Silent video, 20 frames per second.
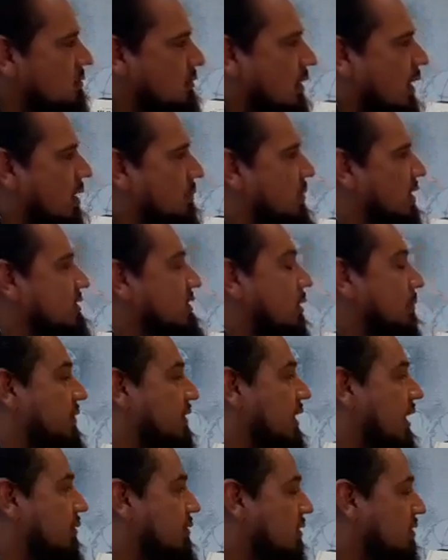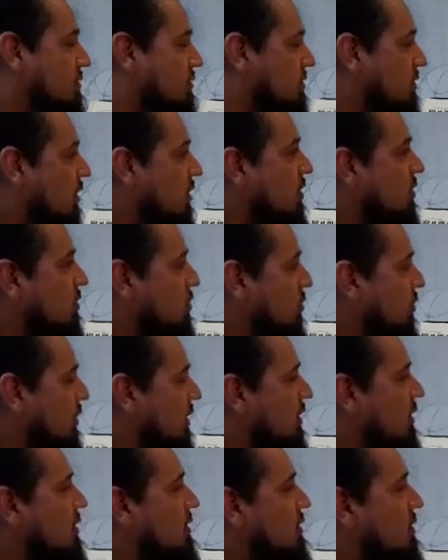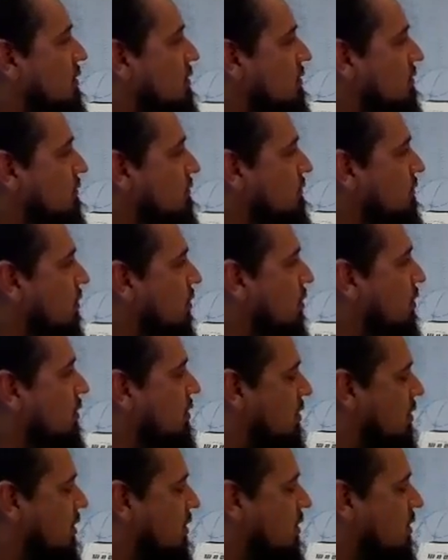I messed up on that one. It was 3, 4.